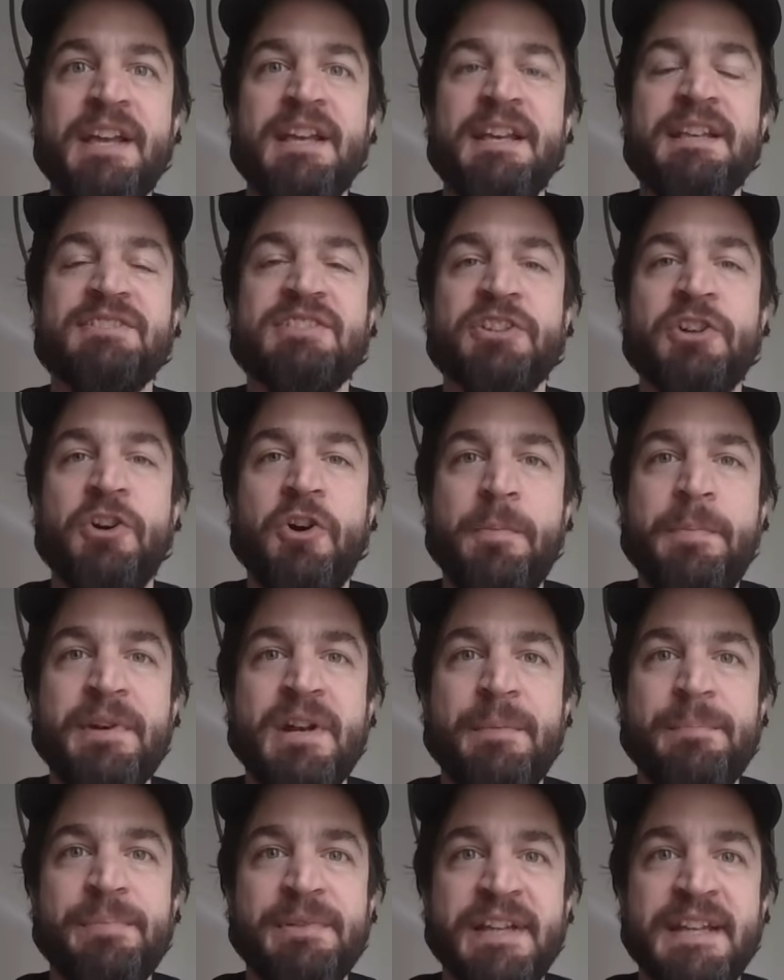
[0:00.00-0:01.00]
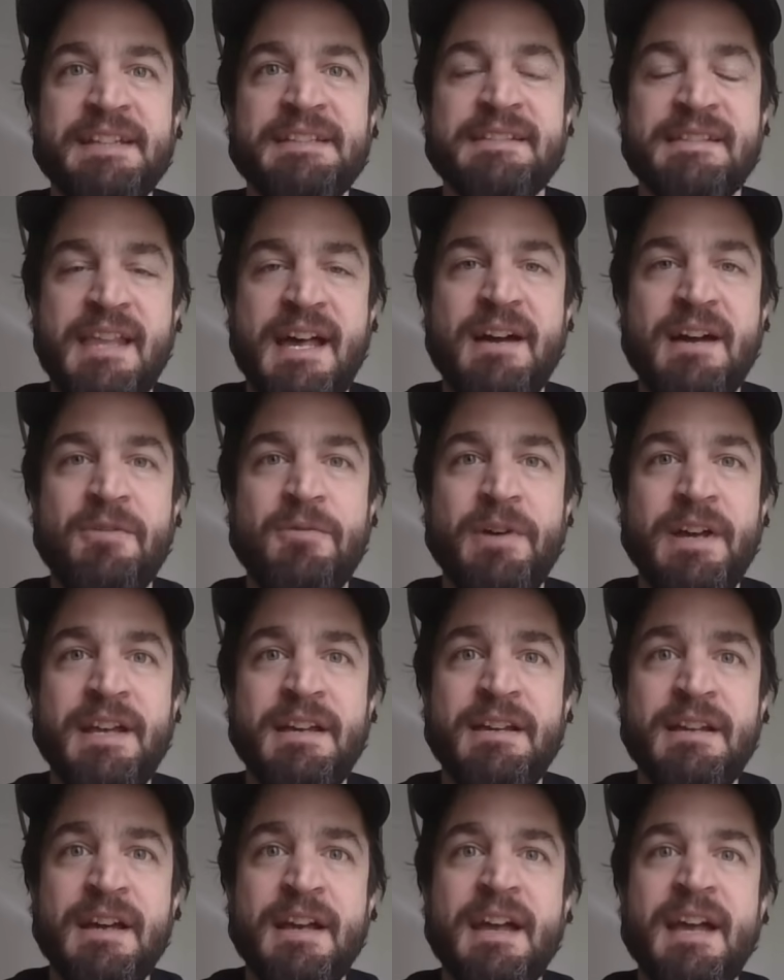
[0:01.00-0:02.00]
He's going to open up lanes that
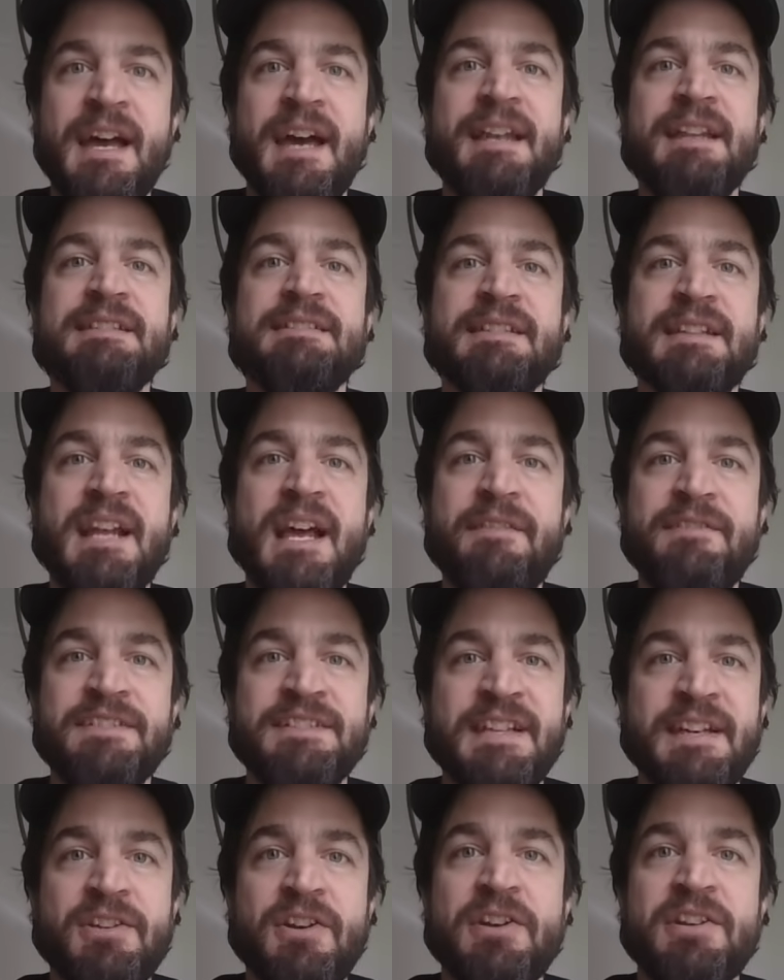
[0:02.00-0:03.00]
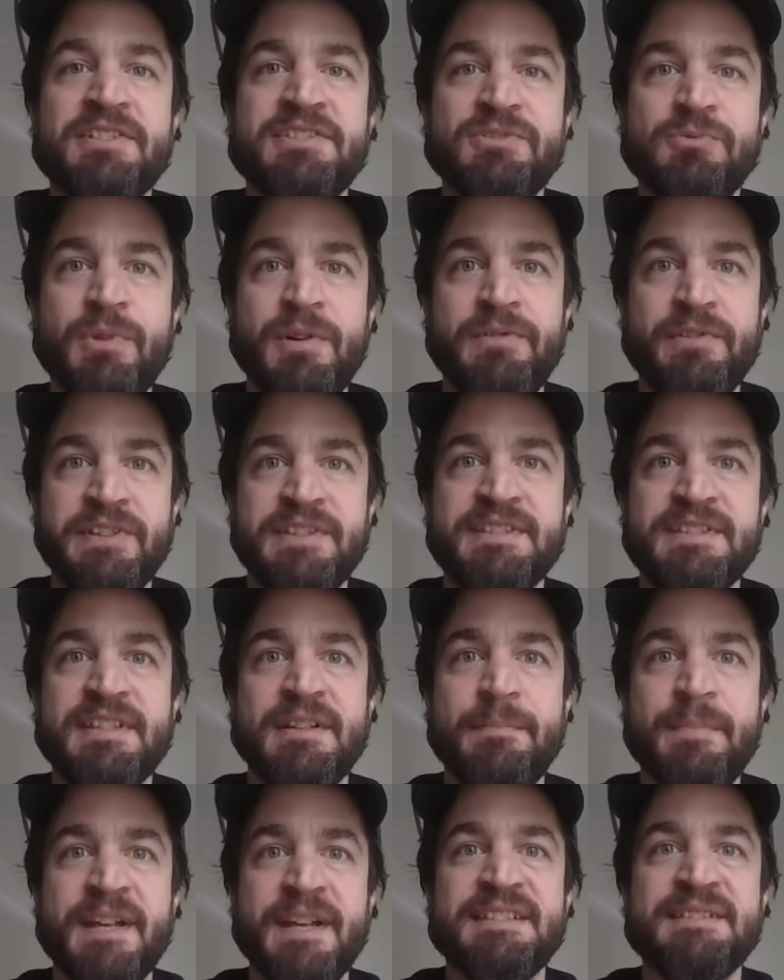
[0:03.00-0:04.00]
way, and he's going to have his head on a swivel. He's going
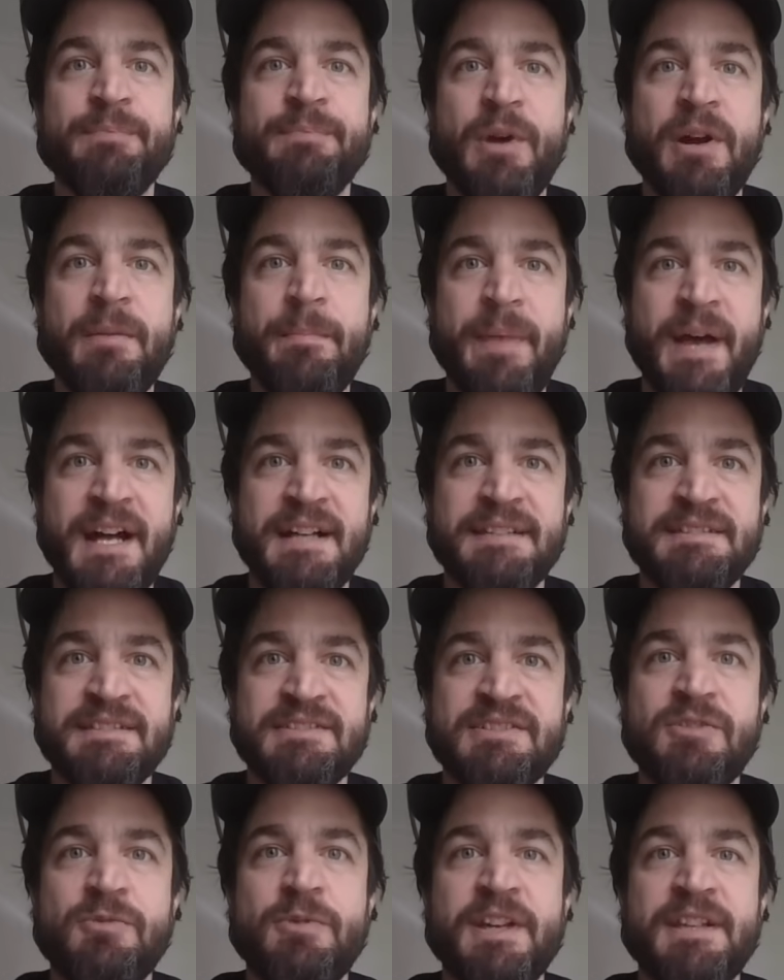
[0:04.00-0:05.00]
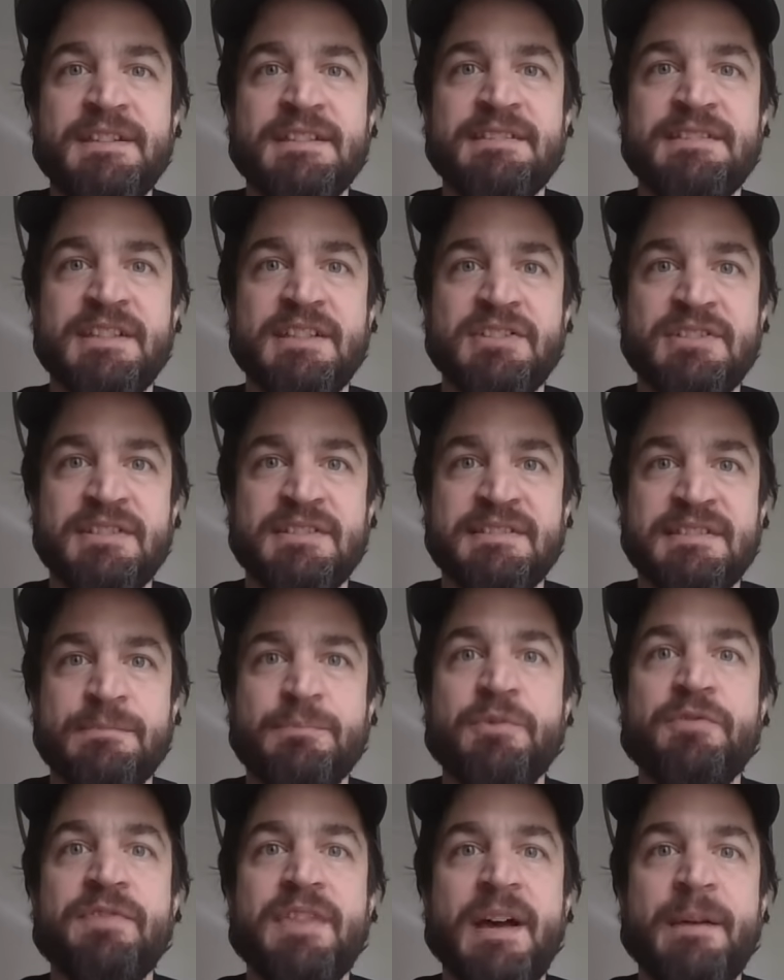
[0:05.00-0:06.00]
to make smart passes, quick decisions, and
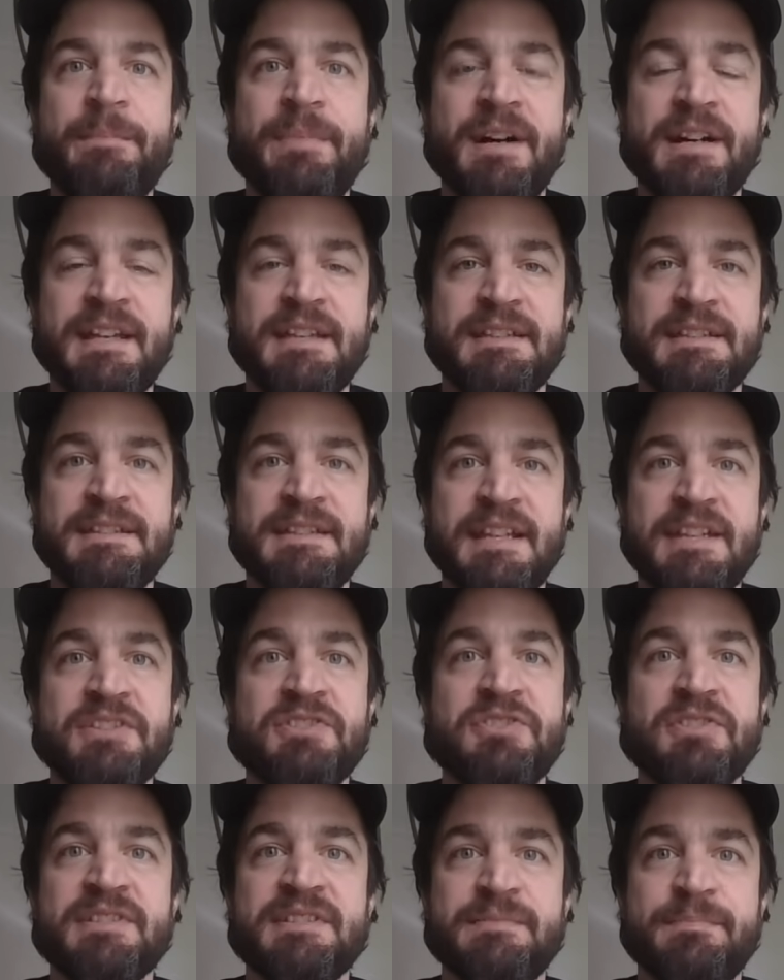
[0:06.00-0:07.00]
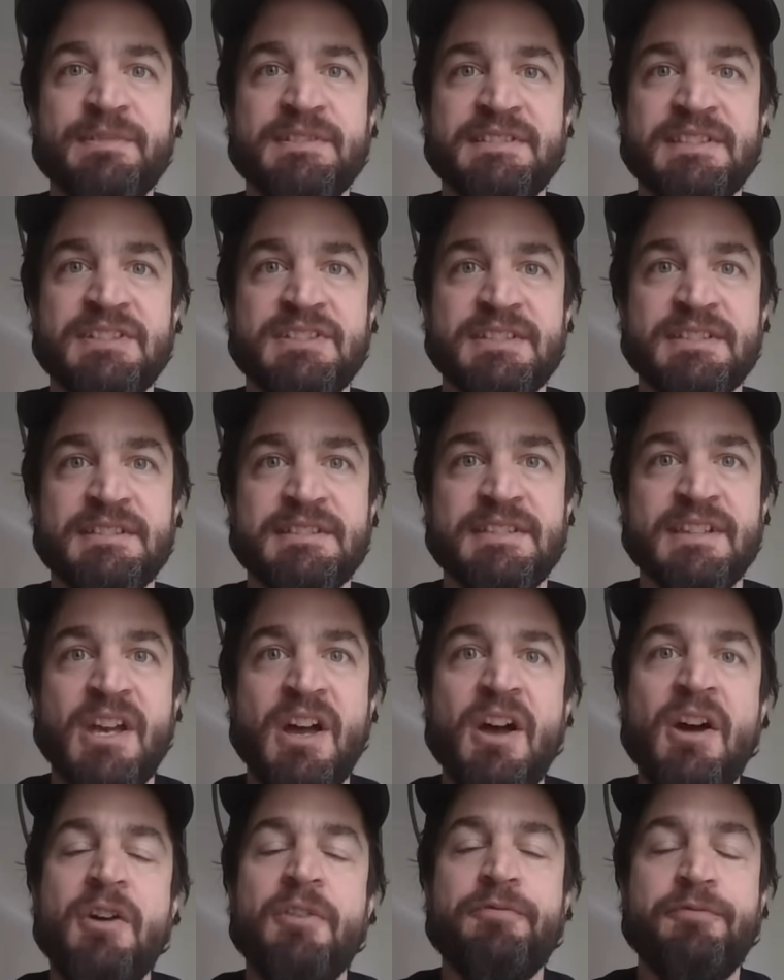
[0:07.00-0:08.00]
move that puck into dangerous positions
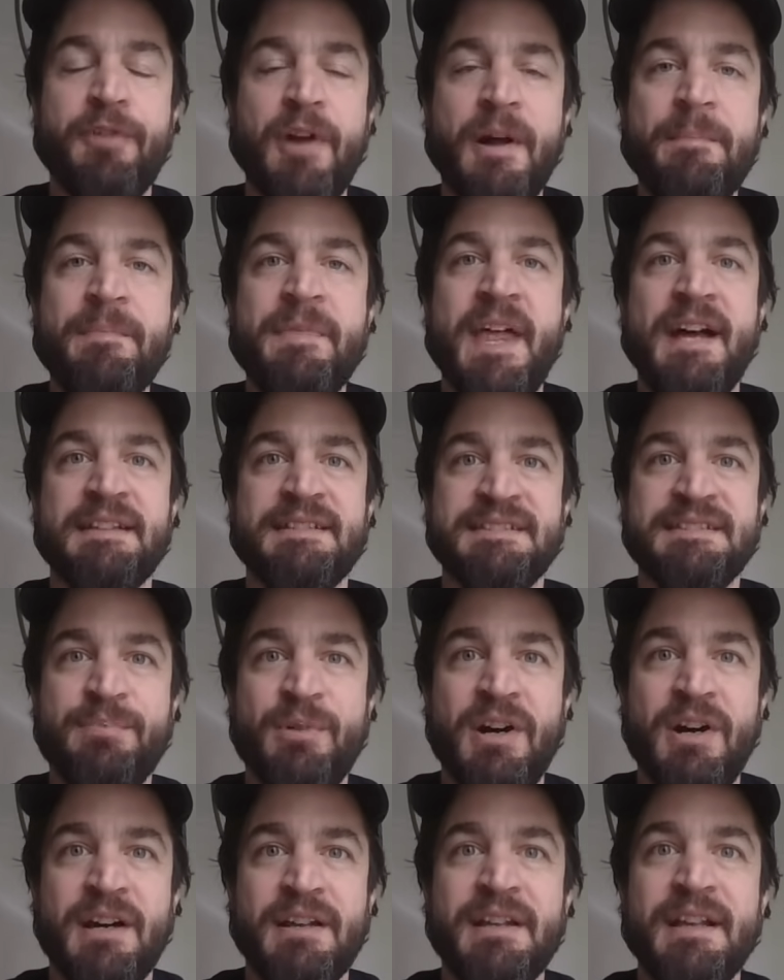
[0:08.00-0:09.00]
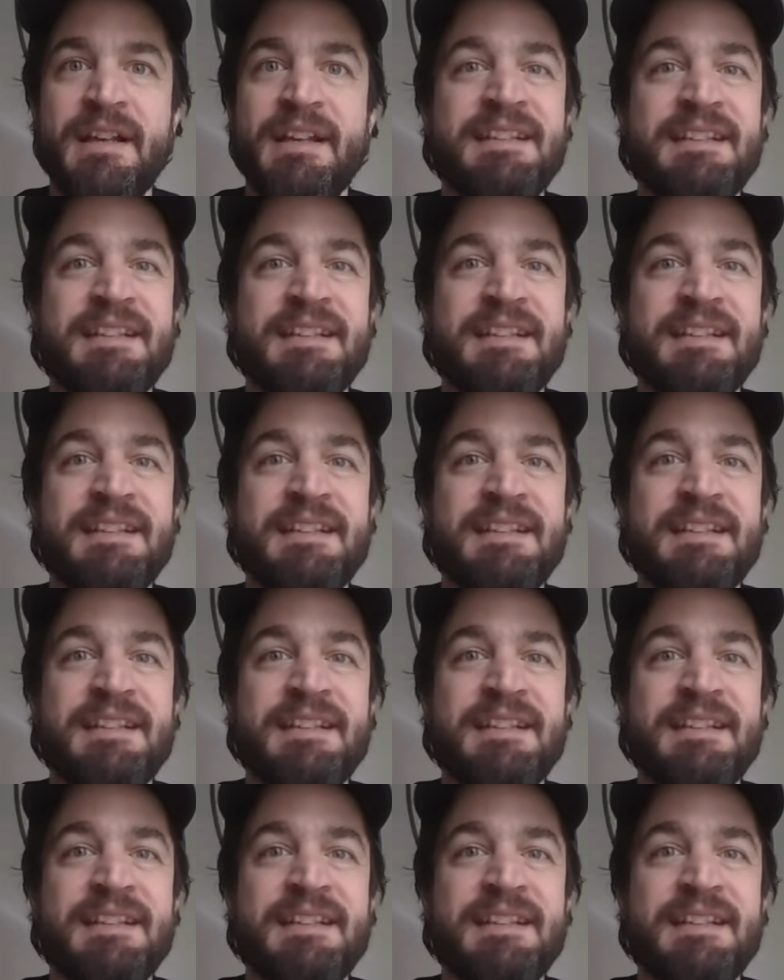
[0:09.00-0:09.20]
from that spot.